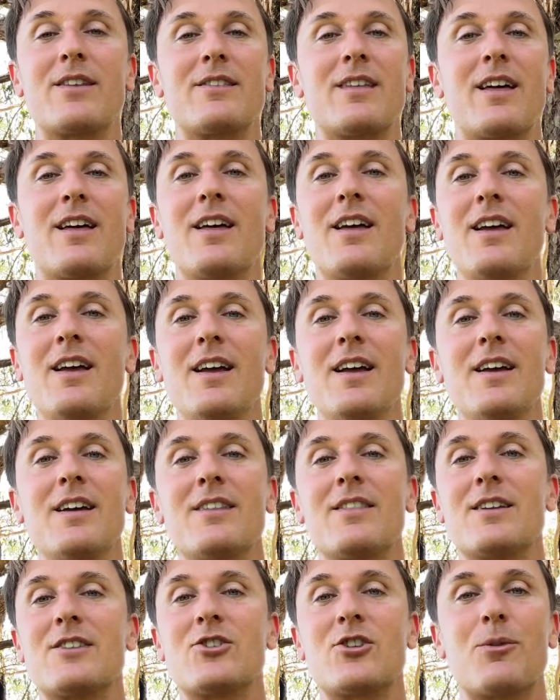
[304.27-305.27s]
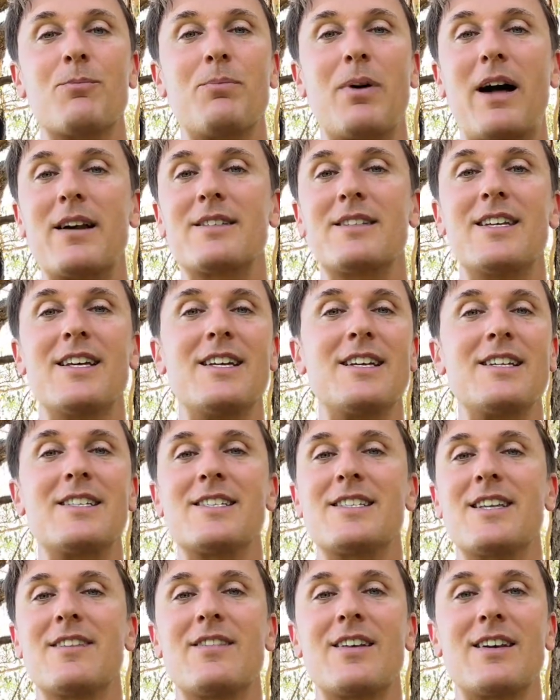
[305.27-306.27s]
the
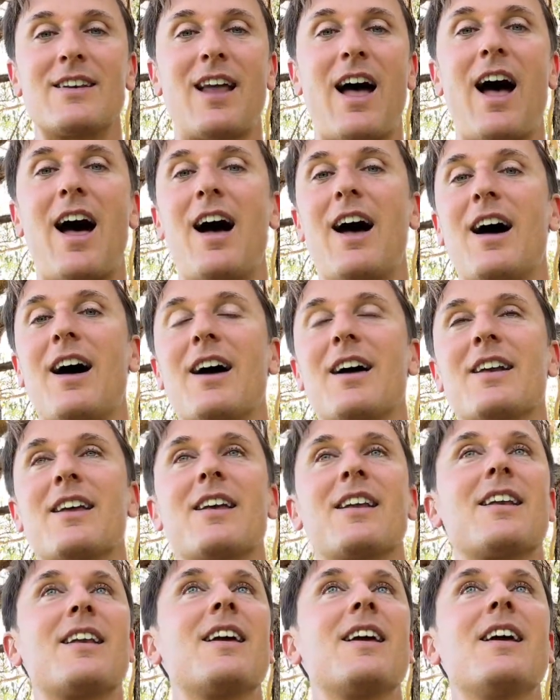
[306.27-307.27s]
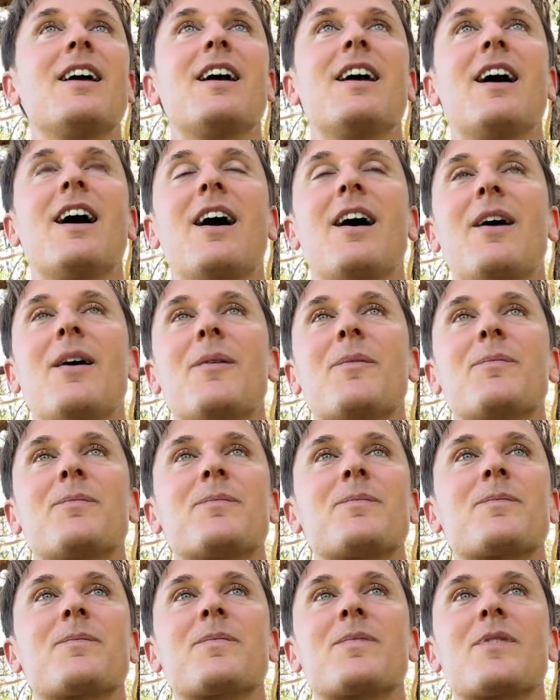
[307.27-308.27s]
chapatis and the naan and
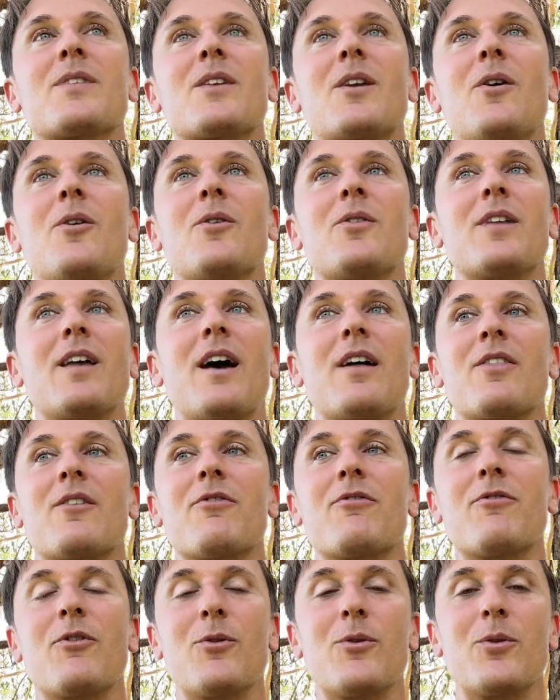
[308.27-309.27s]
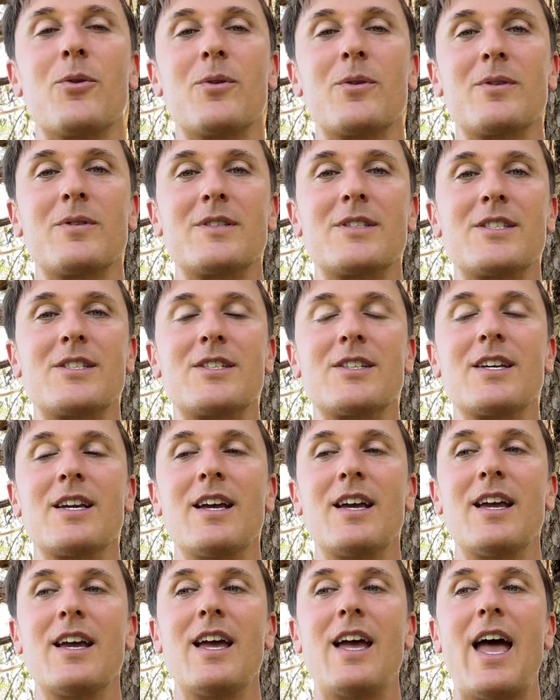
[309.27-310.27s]
all the other foods
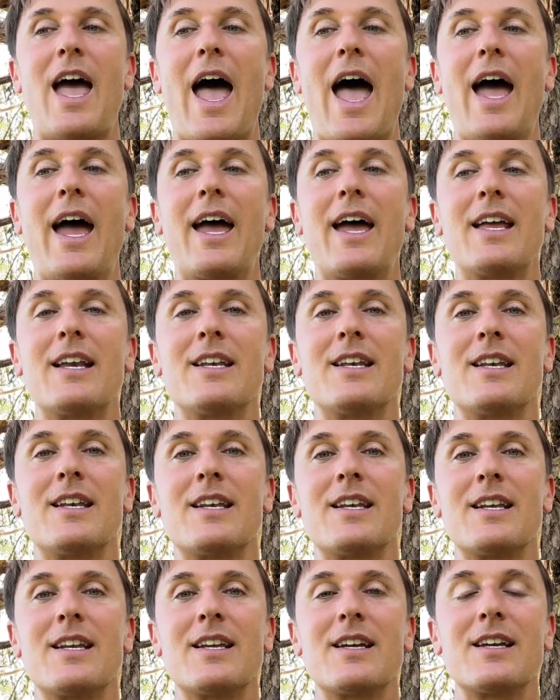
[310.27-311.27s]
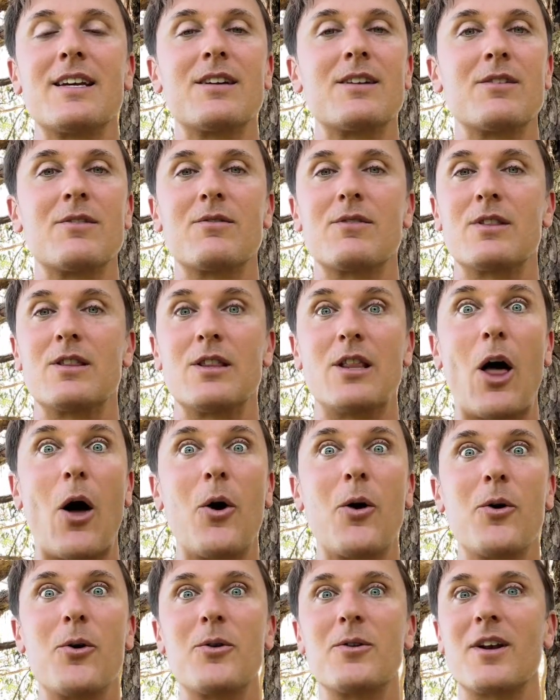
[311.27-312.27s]
and
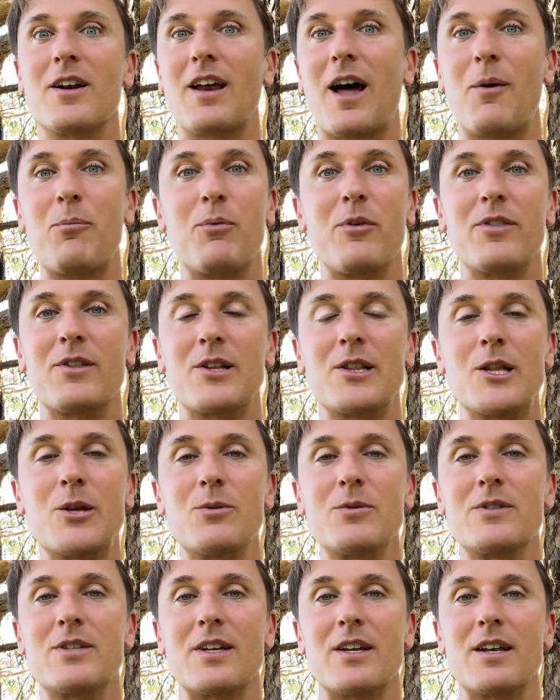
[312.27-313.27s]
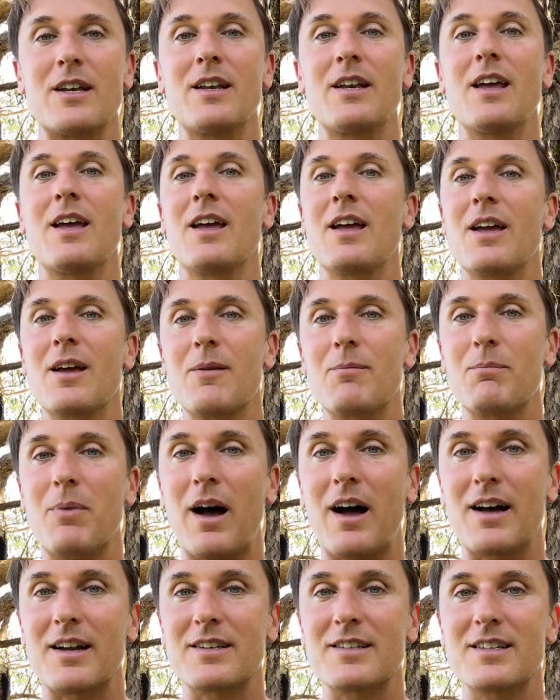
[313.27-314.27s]
loaded up with gluten,
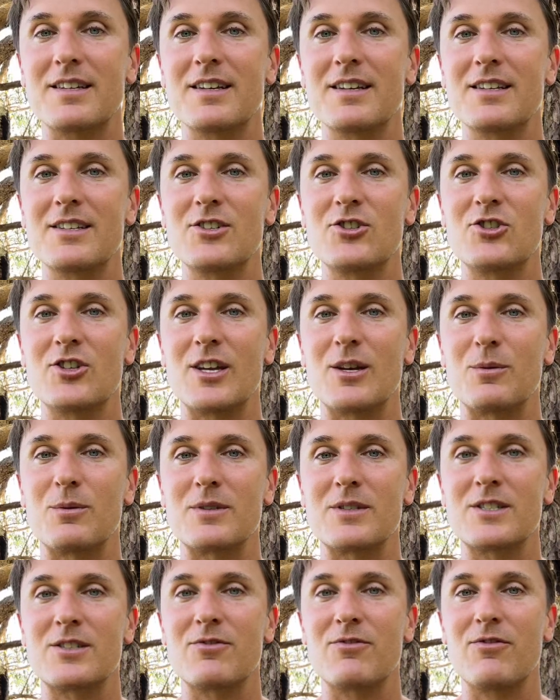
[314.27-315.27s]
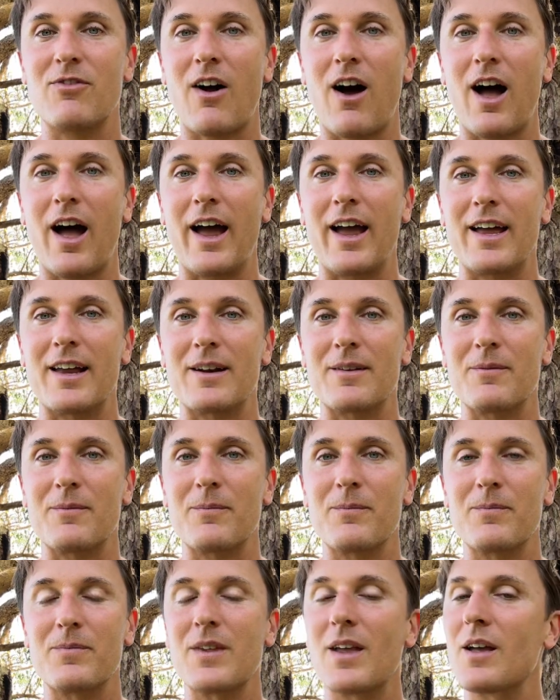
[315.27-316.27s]
but she was fine,
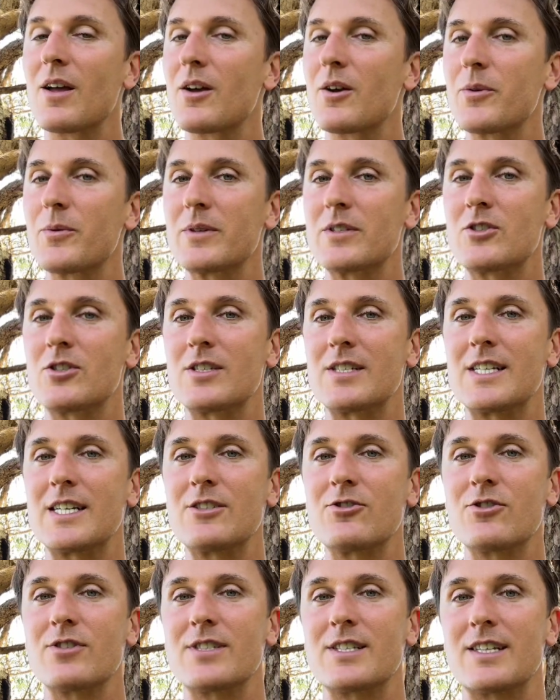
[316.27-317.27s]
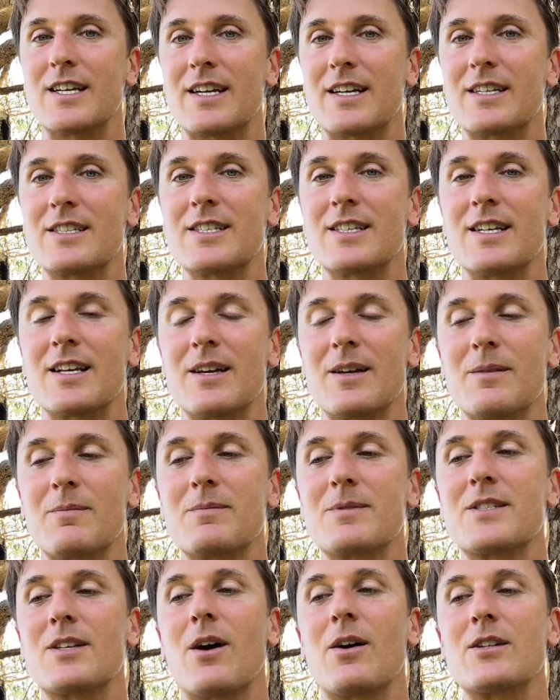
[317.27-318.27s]
which is interesting, isn't it?
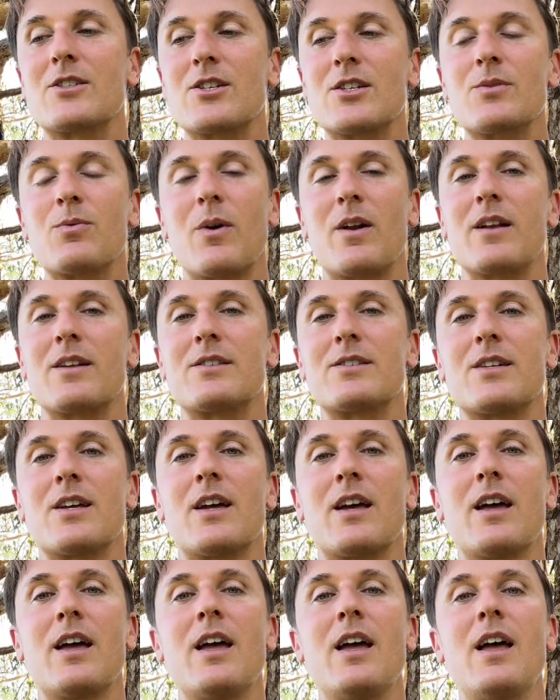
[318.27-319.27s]
So I just wanted to